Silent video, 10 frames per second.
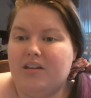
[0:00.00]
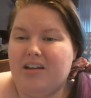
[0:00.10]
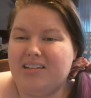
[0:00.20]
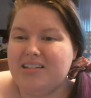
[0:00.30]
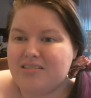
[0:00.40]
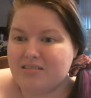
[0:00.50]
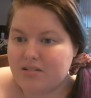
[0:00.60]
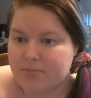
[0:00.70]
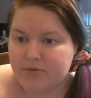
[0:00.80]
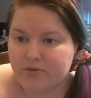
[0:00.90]
at least a
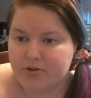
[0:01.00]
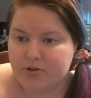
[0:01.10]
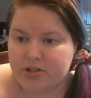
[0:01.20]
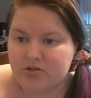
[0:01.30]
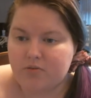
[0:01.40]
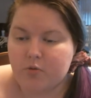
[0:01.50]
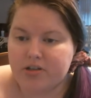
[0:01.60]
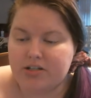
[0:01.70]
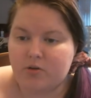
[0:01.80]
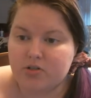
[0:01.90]
little bit further into them where
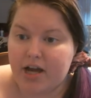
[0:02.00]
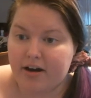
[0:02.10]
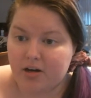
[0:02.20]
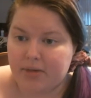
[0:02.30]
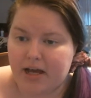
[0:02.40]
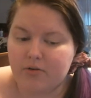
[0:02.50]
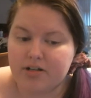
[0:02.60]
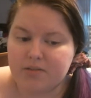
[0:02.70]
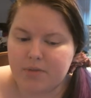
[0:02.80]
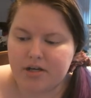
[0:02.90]
they don't tire me out
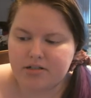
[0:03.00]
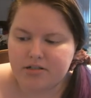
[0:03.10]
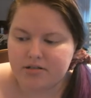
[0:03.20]
as much.